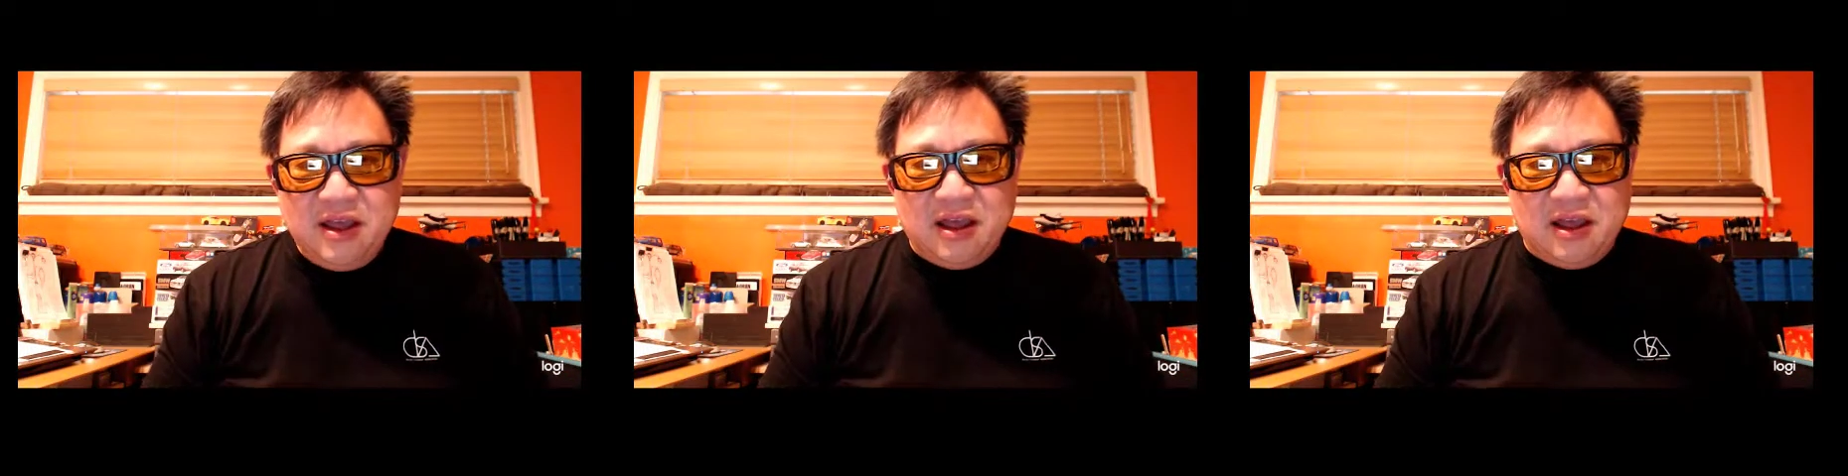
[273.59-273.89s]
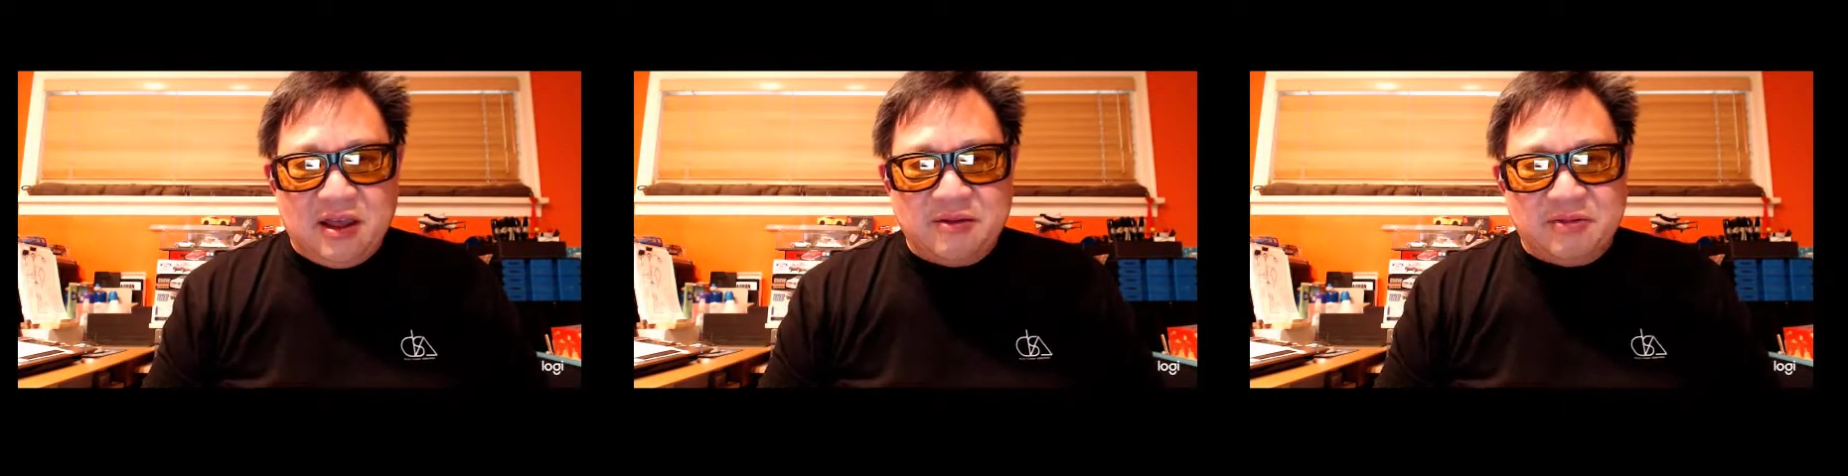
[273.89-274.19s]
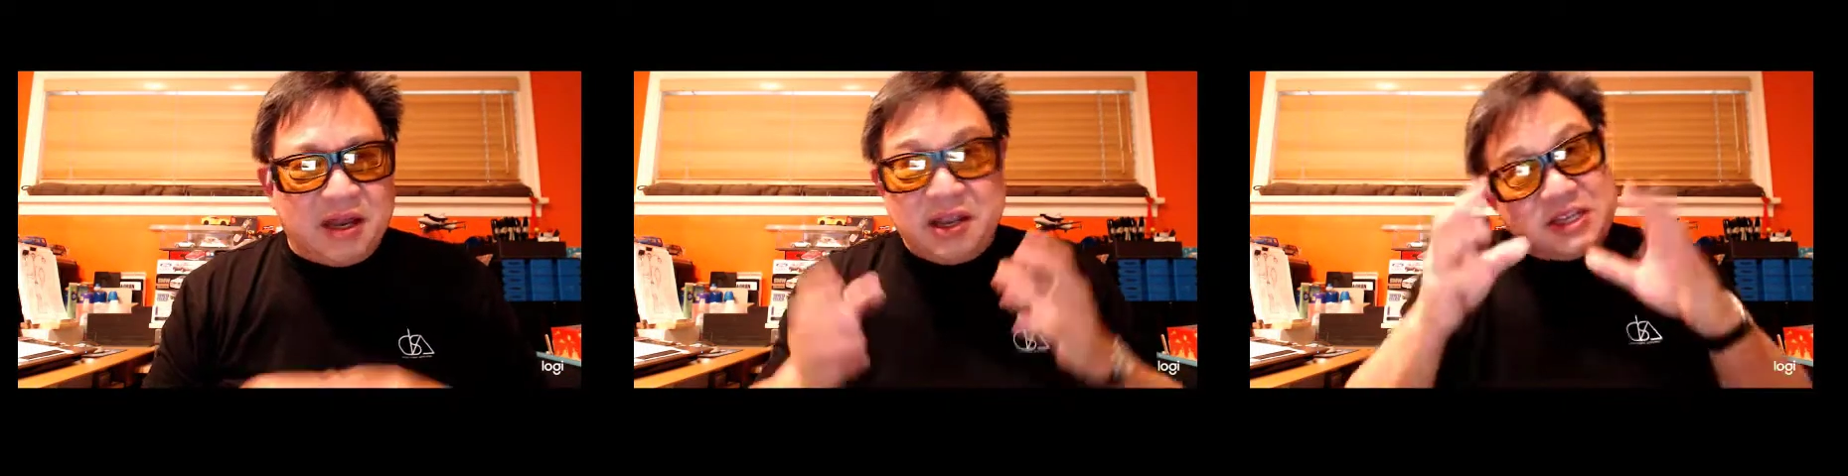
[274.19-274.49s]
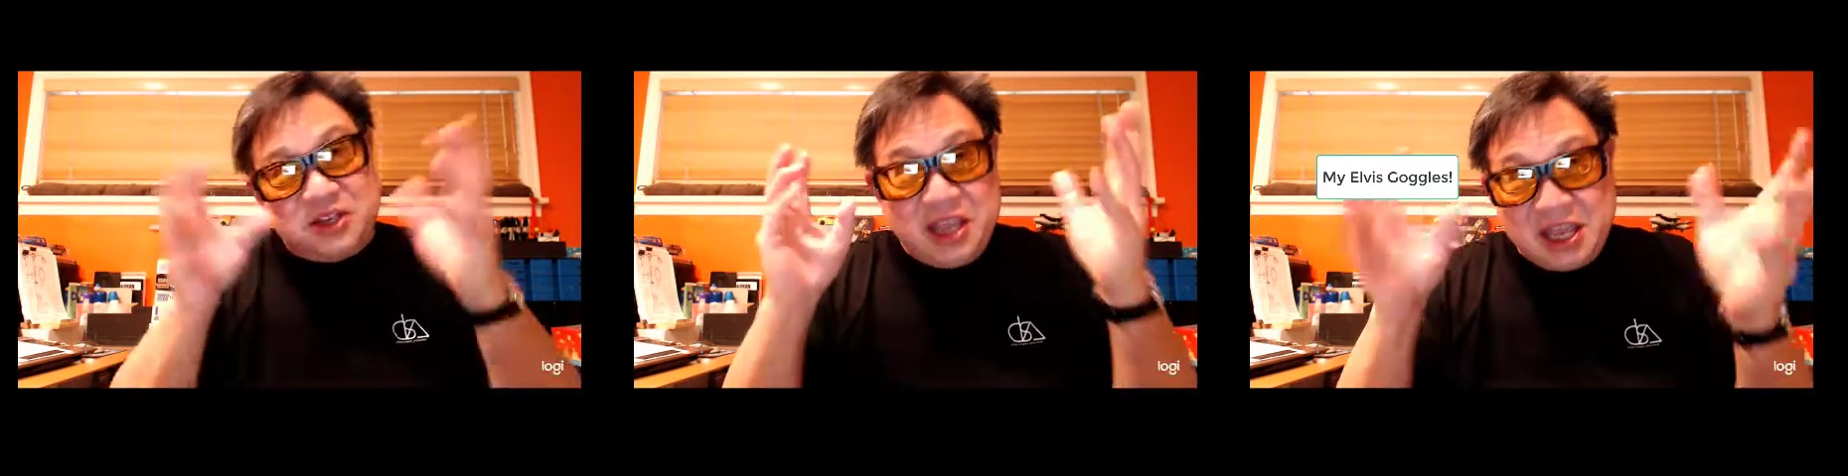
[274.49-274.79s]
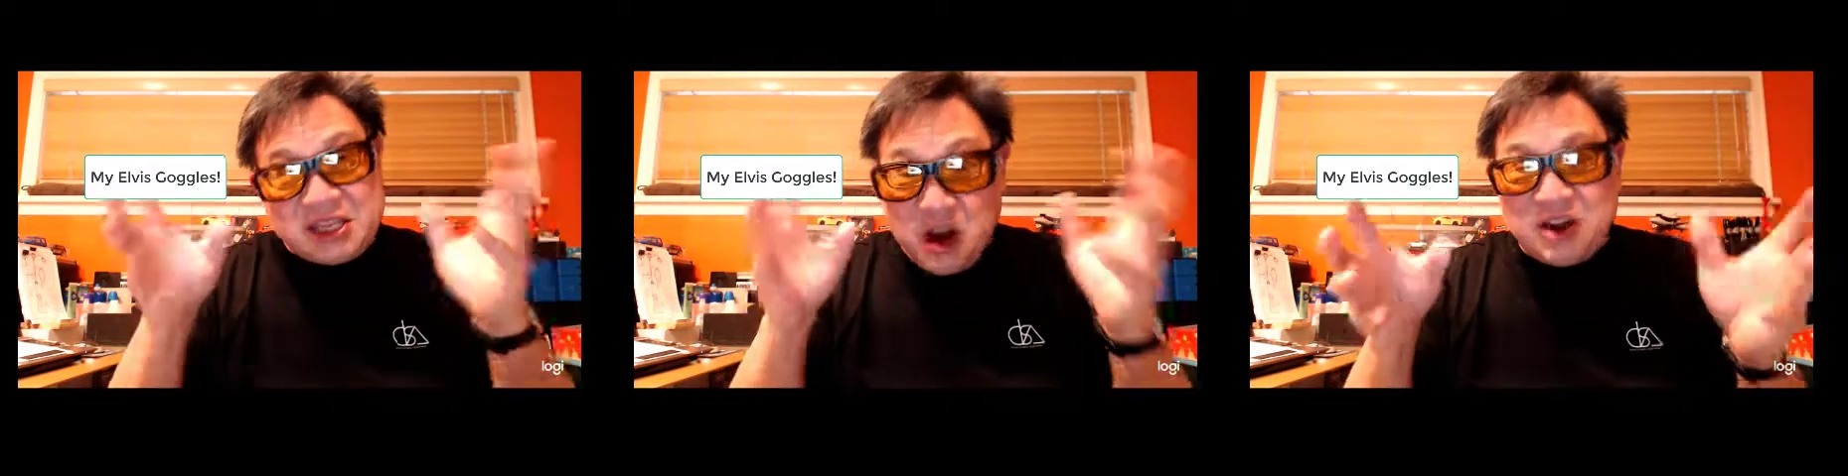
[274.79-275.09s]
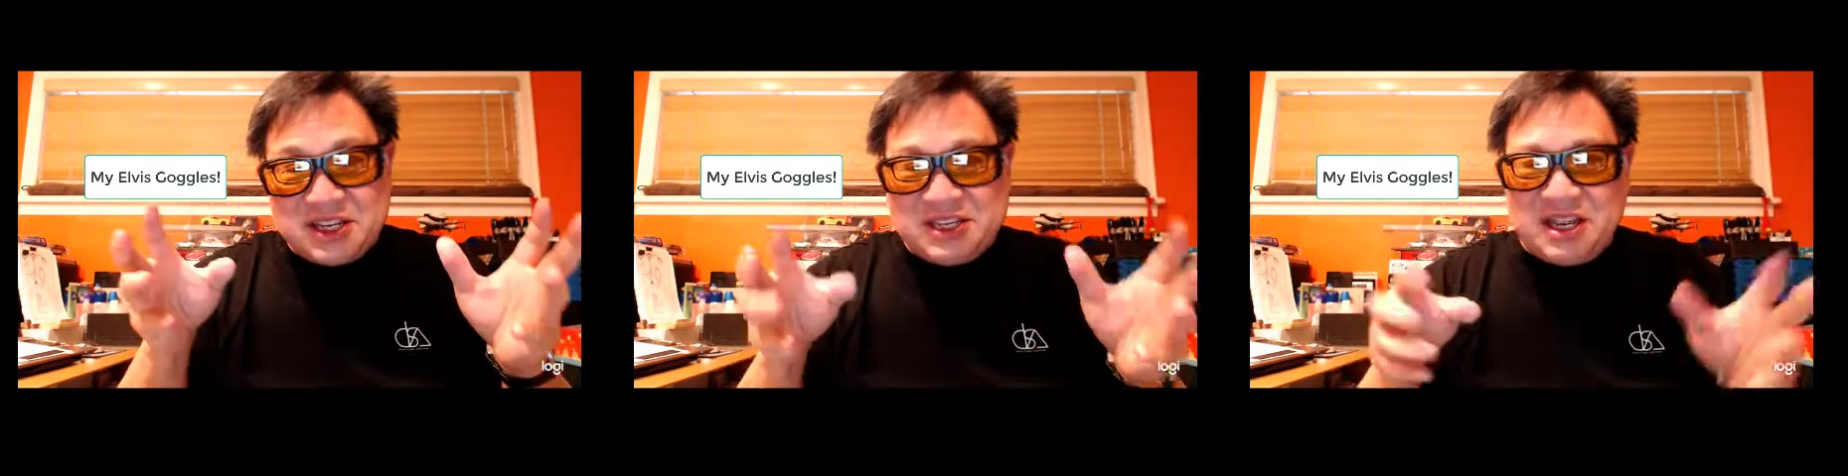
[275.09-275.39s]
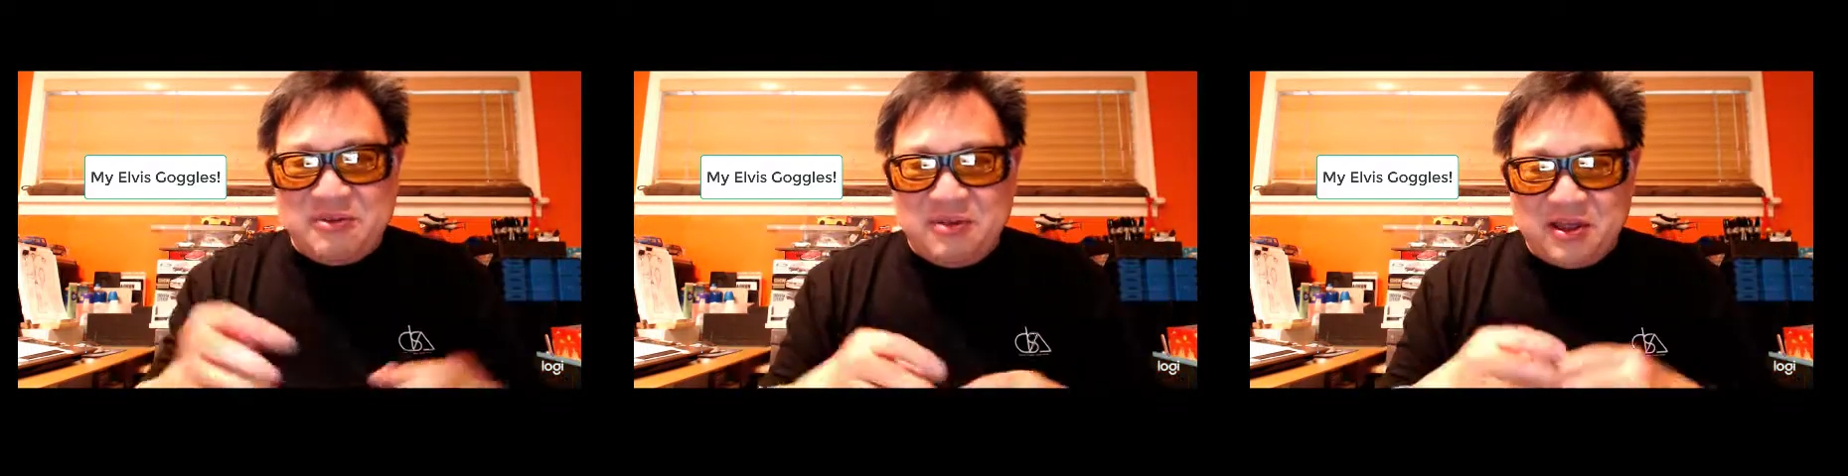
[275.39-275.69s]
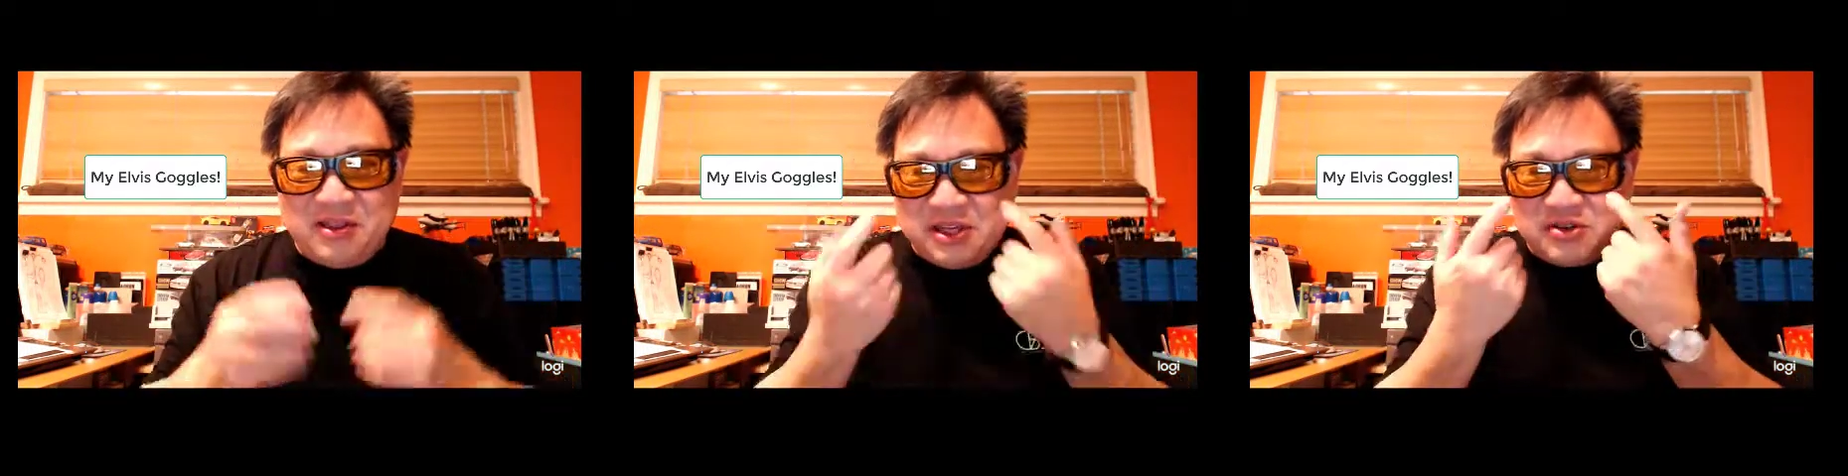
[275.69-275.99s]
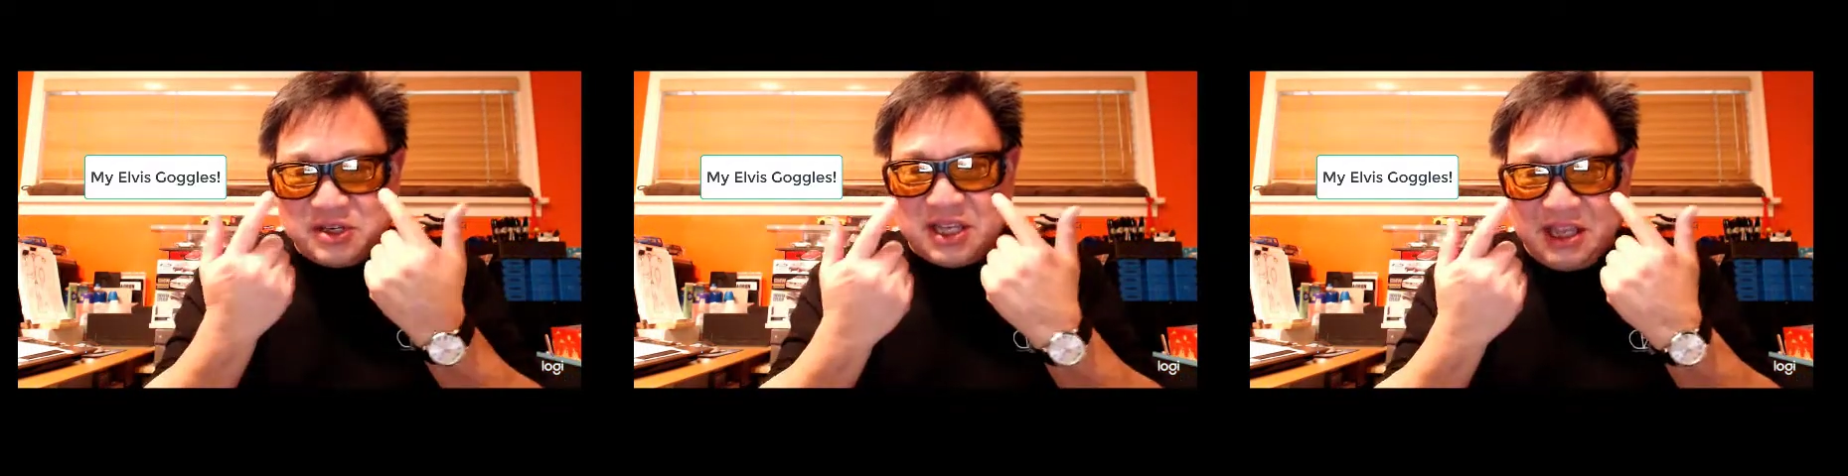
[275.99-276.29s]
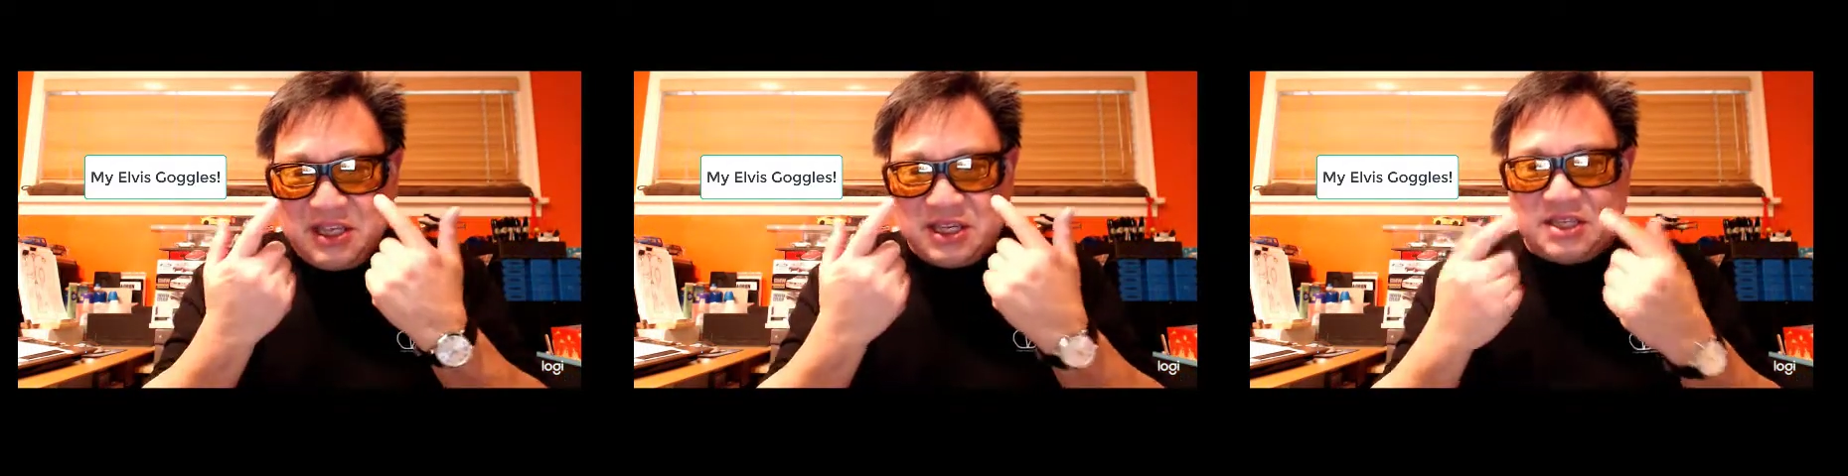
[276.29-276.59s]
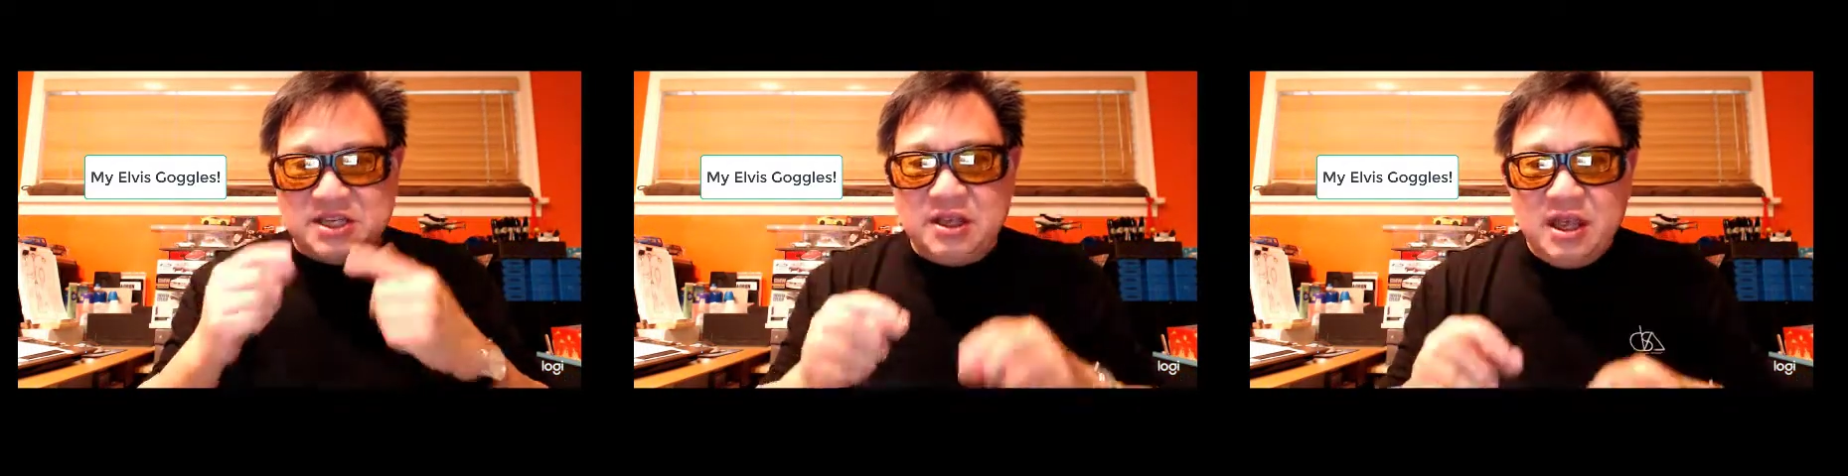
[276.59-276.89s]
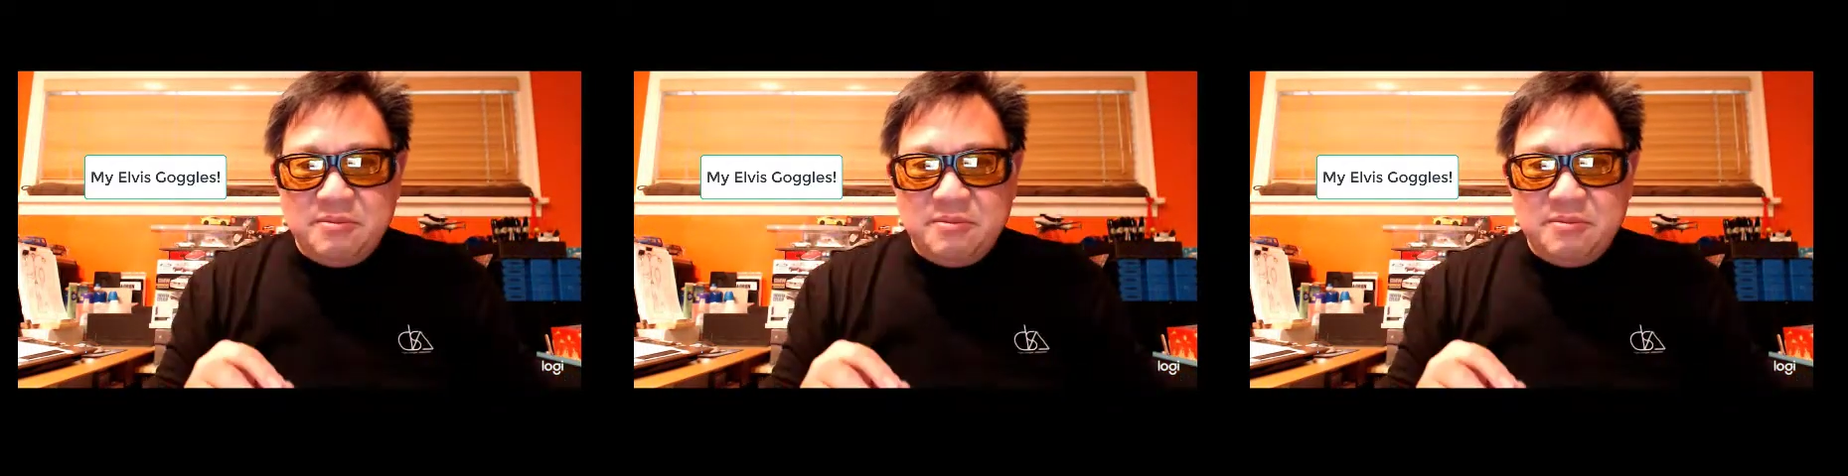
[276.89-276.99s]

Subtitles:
I guess it's hard to see, but these are slightly tinted,